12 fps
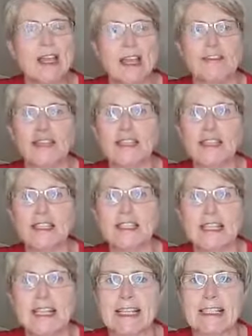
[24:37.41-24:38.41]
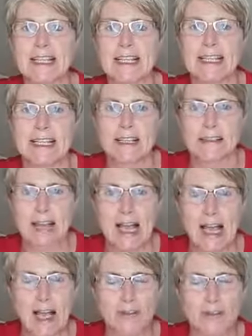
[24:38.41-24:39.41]
if you're looking to get, say, 1.5
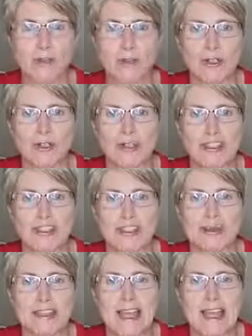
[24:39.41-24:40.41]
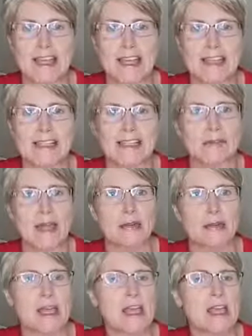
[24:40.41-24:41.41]
litres of water into you a day, is
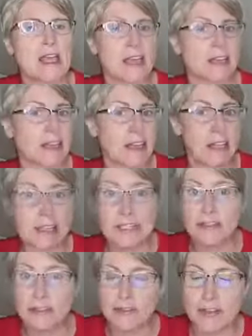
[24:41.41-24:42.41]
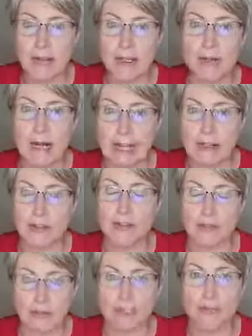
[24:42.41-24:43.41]
maybe if you get 1 litre of the plain
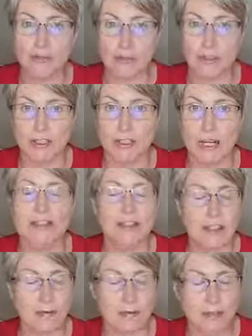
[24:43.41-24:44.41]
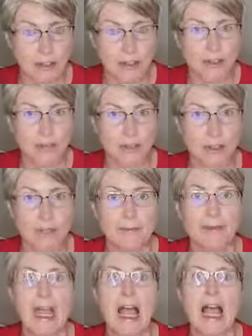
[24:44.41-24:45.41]
unfiltered water, or sorry, filtered water,
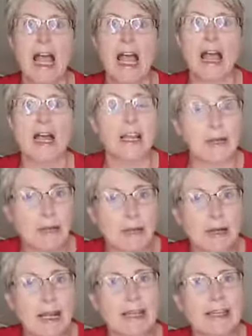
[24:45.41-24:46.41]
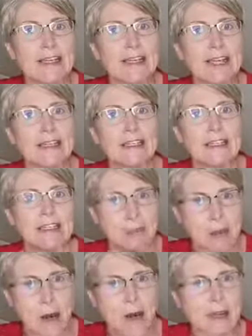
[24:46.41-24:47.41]
and I mean plain, like not
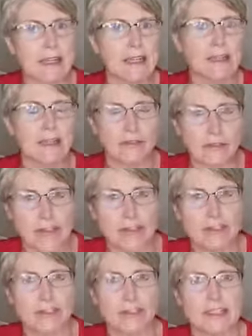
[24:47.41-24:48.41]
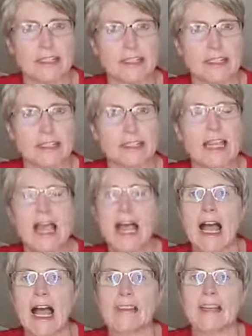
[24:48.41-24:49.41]
sparkling, not flavoured or anything like that is,
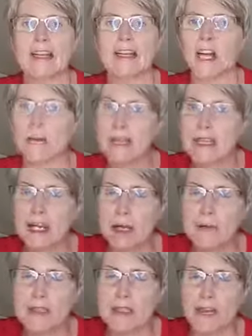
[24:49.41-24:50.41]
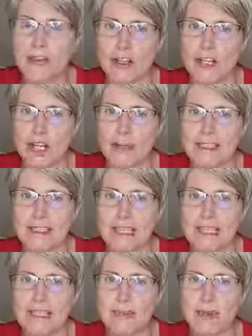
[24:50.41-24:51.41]
and then a couple of cups of your herbal
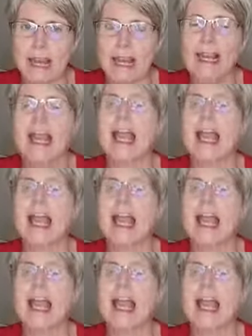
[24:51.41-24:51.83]
tea as well,